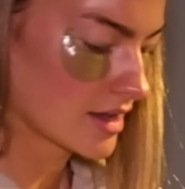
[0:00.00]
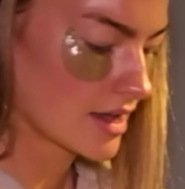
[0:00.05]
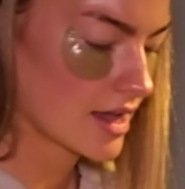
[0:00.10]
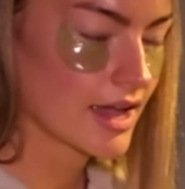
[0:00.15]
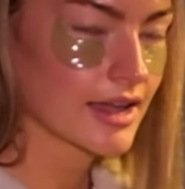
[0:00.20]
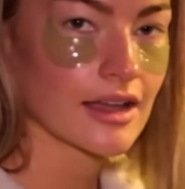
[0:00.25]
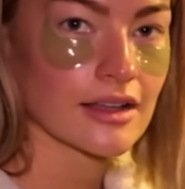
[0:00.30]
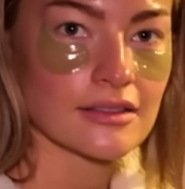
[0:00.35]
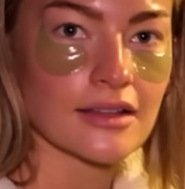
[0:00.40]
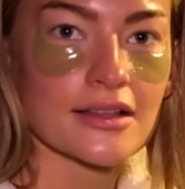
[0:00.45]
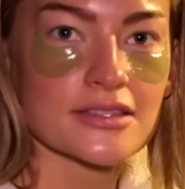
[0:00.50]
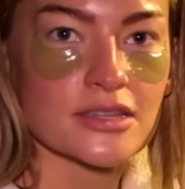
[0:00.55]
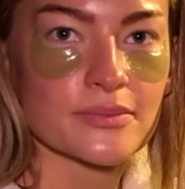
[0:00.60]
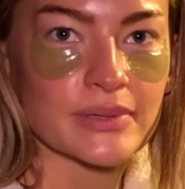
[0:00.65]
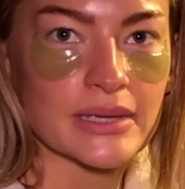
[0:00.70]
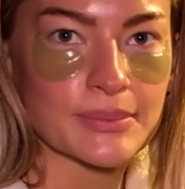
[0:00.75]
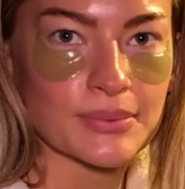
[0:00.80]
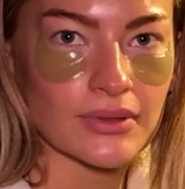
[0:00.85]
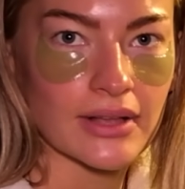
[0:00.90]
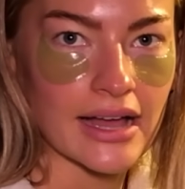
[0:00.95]
I got lots of
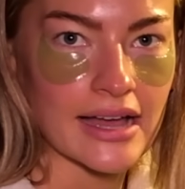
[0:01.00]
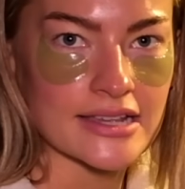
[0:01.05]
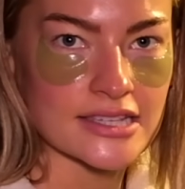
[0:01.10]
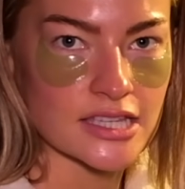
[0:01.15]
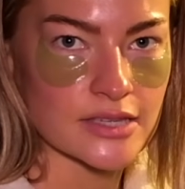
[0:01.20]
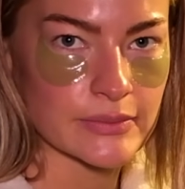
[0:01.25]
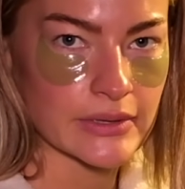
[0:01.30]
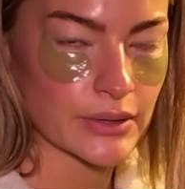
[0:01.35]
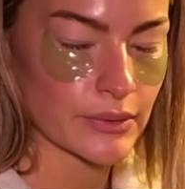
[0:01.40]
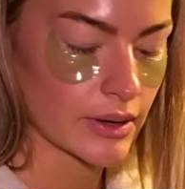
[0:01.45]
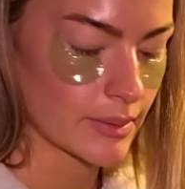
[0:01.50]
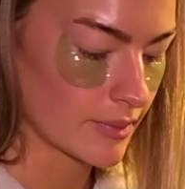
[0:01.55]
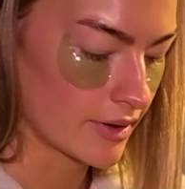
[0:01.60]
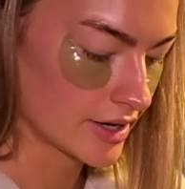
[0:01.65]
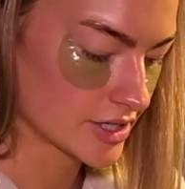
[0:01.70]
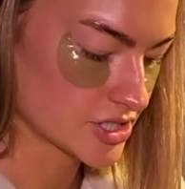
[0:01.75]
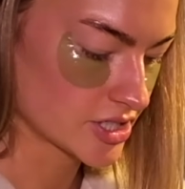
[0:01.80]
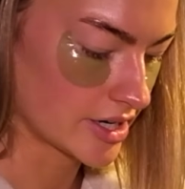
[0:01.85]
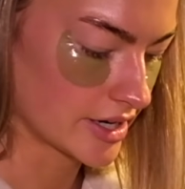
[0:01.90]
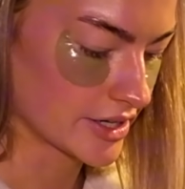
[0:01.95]
people asking me what
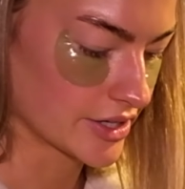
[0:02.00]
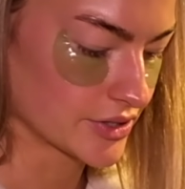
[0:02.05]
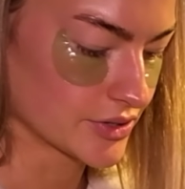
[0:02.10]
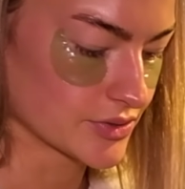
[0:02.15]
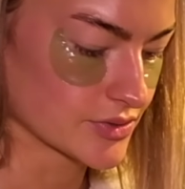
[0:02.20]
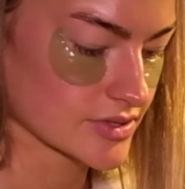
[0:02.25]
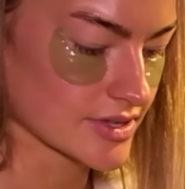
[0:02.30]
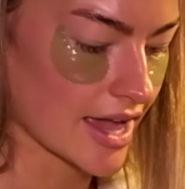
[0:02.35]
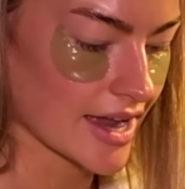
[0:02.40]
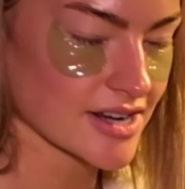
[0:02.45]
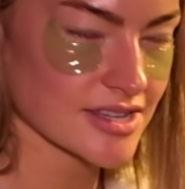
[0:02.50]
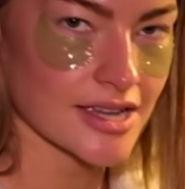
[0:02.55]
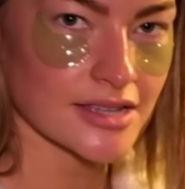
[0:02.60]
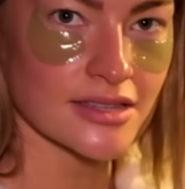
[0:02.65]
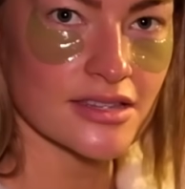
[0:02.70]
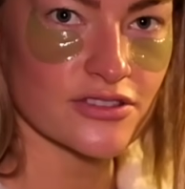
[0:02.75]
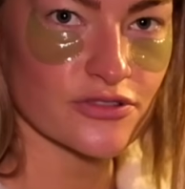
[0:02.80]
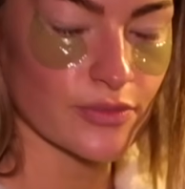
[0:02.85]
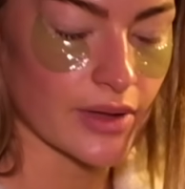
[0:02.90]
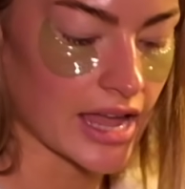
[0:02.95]
matcha I use. I just get
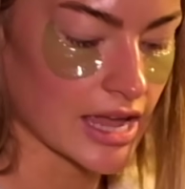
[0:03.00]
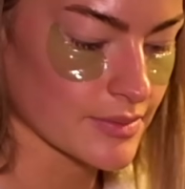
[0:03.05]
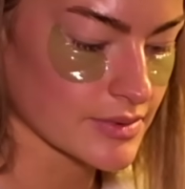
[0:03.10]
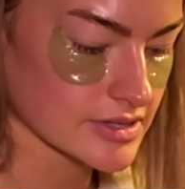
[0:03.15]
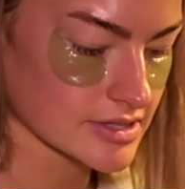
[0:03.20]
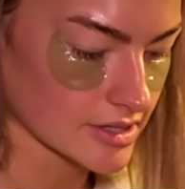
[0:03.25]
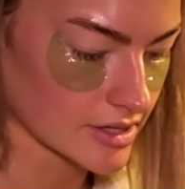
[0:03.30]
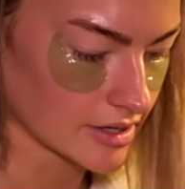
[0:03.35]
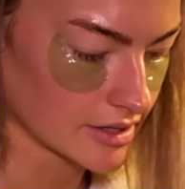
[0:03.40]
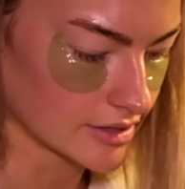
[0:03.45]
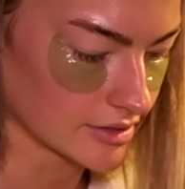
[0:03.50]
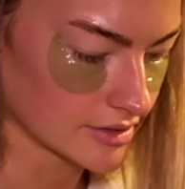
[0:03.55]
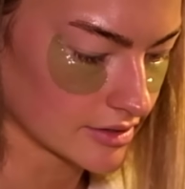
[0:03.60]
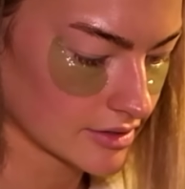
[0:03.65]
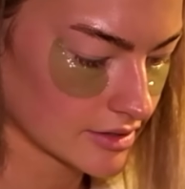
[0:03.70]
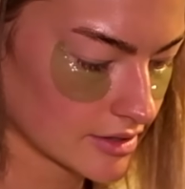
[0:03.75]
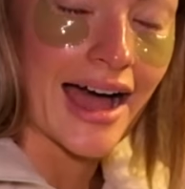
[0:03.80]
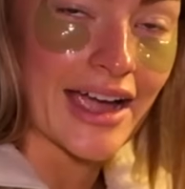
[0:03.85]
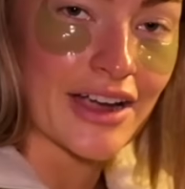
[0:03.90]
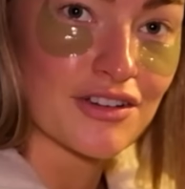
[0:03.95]
this from Amazon.
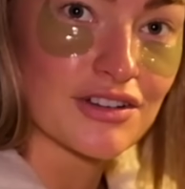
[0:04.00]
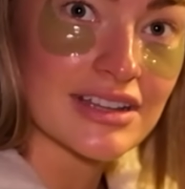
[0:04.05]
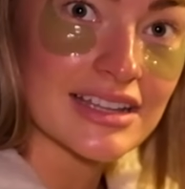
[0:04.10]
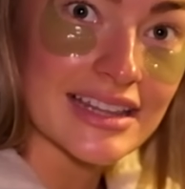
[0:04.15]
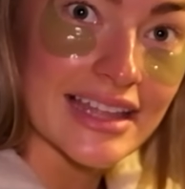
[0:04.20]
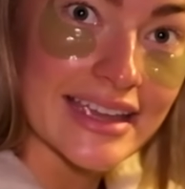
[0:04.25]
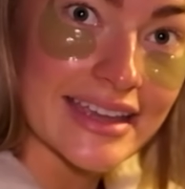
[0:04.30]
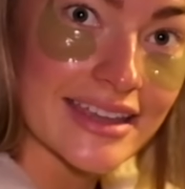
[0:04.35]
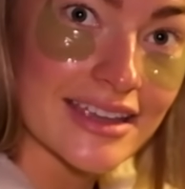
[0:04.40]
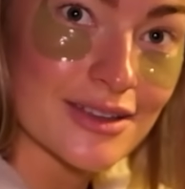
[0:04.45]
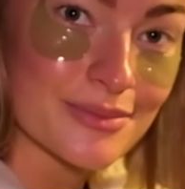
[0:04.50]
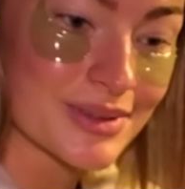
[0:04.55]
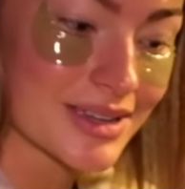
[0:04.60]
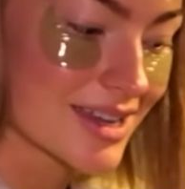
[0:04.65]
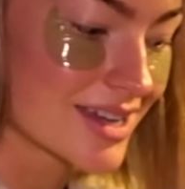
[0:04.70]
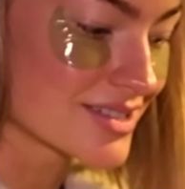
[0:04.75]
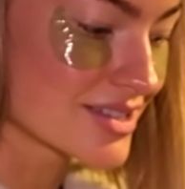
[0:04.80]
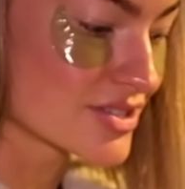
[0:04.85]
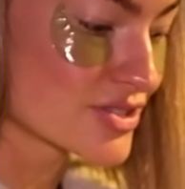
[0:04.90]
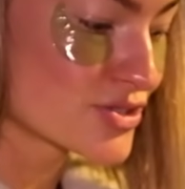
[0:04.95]
I really like it
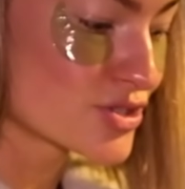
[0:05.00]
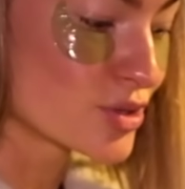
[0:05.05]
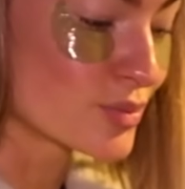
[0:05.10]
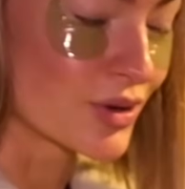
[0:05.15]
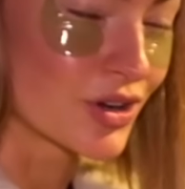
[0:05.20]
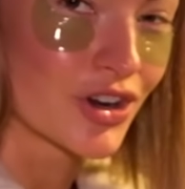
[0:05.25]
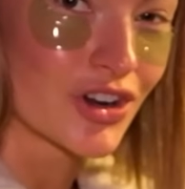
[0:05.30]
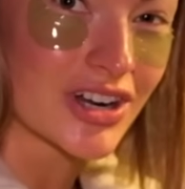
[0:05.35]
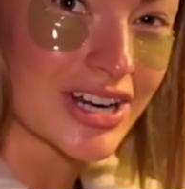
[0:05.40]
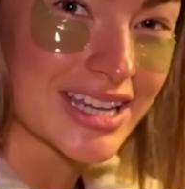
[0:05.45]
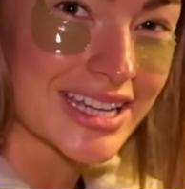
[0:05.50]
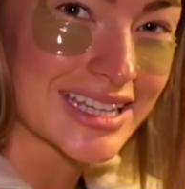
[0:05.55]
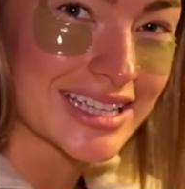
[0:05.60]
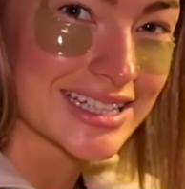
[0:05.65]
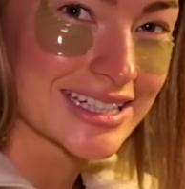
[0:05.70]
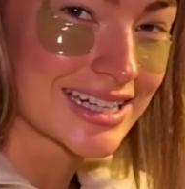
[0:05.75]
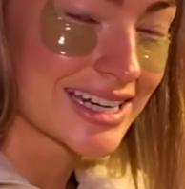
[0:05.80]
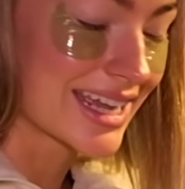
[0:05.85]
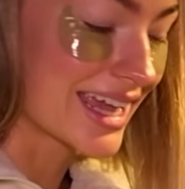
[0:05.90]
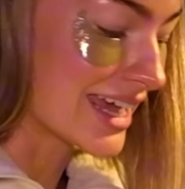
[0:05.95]
because it's super
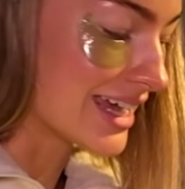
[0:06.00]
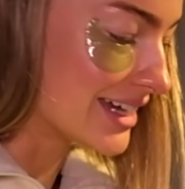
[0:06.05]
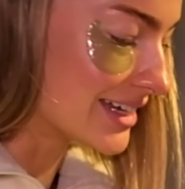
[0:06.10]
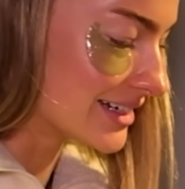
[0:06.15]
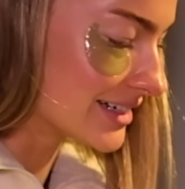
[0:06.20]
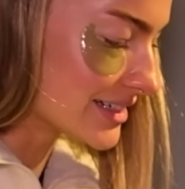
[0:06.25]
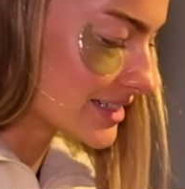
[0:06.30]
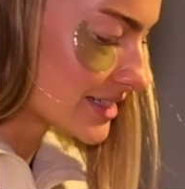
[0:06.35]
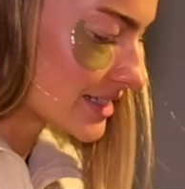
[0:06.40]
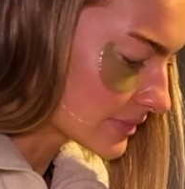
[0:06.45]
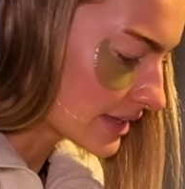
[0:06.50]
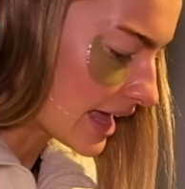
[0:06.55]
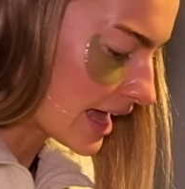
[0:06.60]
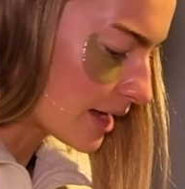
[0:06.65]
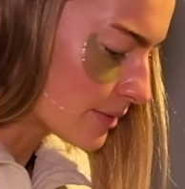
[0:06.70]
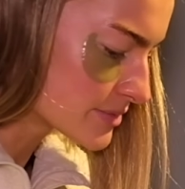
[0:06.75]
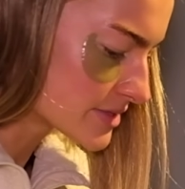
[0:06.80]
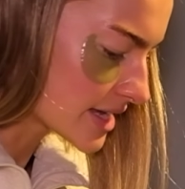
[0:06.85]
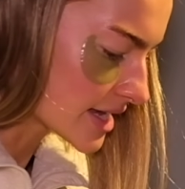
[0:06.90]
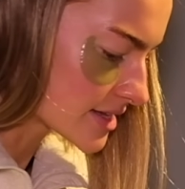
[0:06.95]
green and
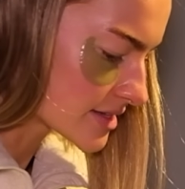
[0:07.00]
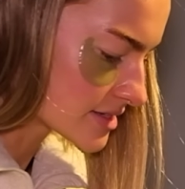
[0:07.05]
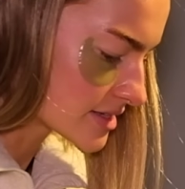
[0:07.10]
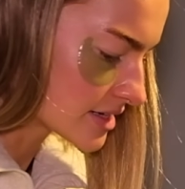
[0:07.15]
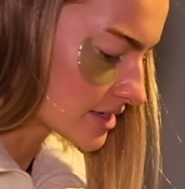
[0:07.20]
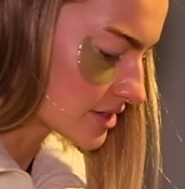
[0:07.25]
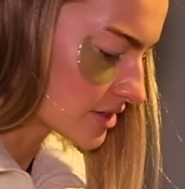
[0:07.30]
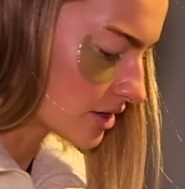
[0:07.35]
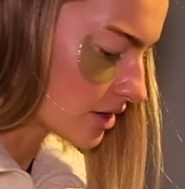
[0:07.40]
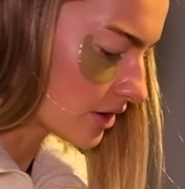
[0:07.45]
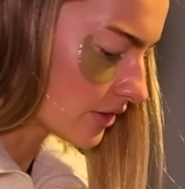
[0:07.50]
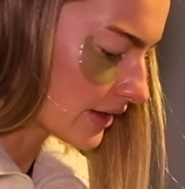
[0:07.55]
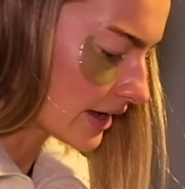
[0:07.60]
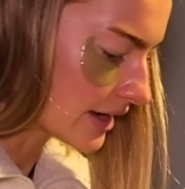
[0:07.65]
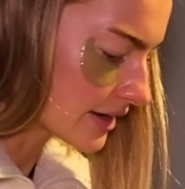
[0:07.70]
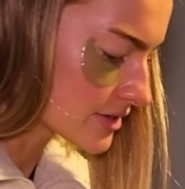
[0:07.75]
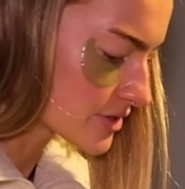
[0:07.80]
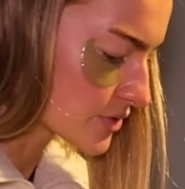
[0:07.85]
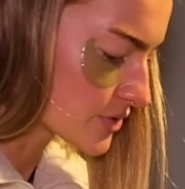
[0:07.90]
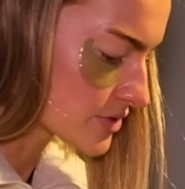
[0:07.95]
lab tested and all
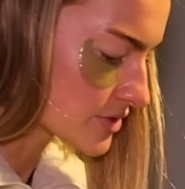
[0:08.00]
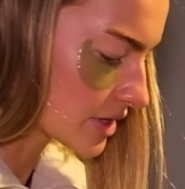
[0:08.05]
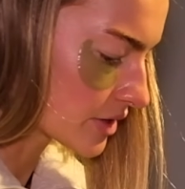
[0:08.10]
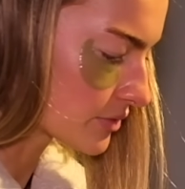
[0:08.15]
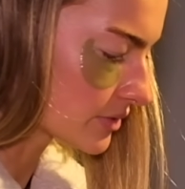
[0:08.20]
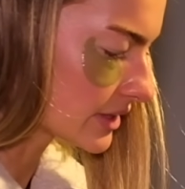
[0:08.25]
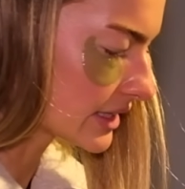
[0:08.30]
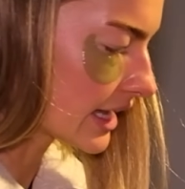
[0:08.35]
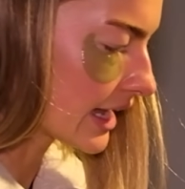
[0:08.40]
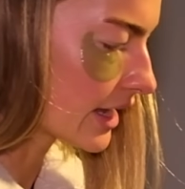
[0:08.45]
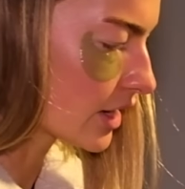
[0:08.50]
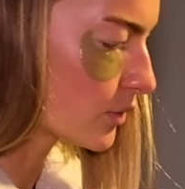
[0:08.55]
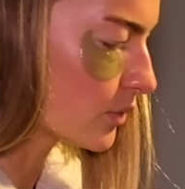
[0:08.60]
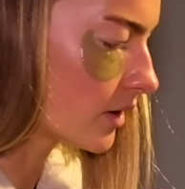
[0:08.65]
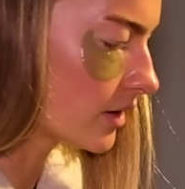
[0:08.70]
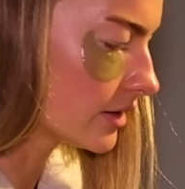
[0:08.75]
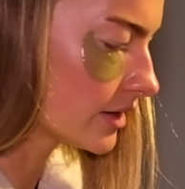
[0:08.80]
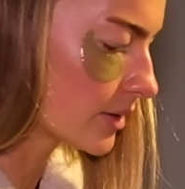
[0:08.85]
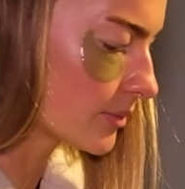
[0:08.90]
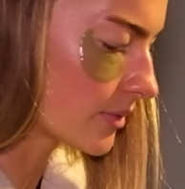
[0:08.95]
that, so it's like really high
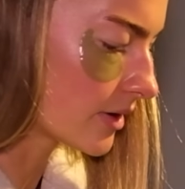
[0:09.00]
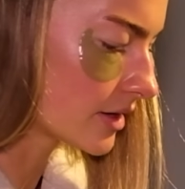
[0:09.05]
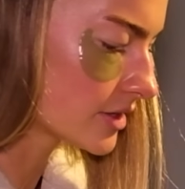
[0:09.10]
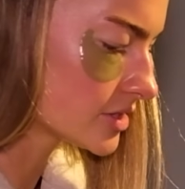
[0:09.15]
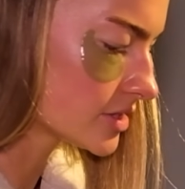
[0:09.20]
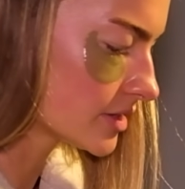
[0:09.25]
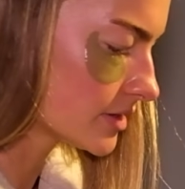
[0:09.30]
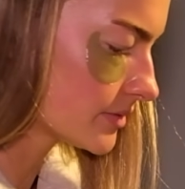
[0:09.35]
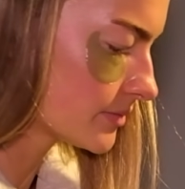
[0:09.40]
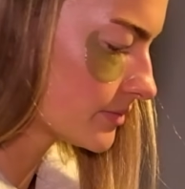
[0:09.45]
quality matcha.